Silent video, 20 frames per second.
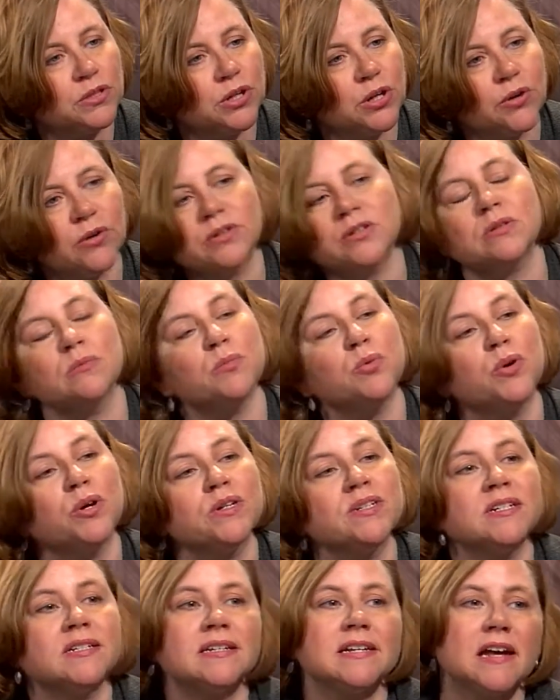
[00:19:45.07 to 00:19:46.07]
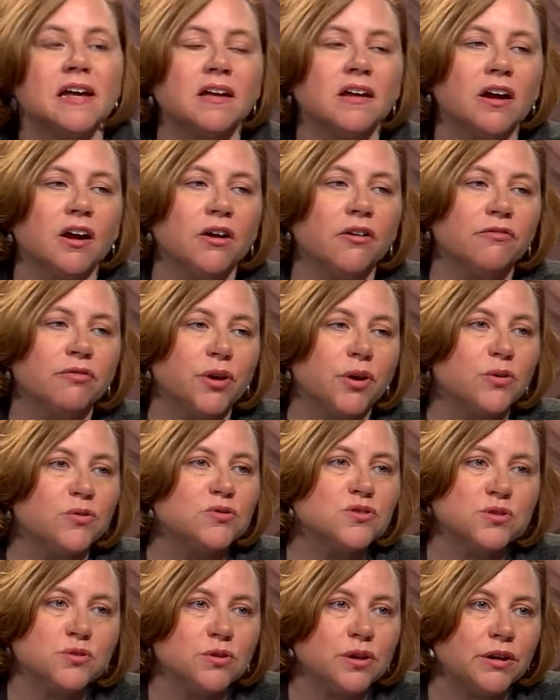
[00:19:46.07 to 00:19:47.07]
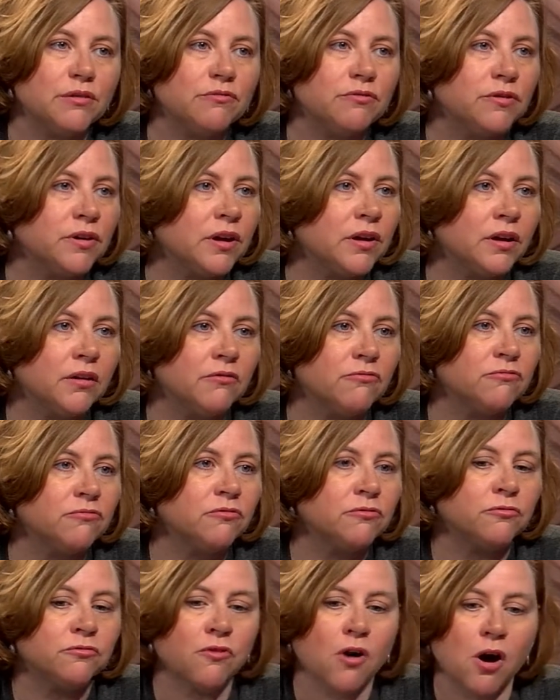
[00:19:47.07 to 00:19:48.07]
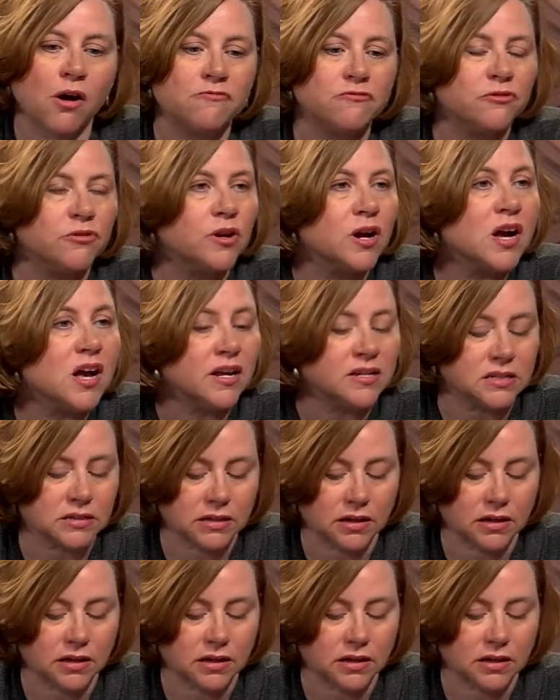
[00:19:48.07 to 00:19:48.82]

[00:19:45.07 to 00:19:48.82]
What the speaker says: it's important to take care of those who have fought for us,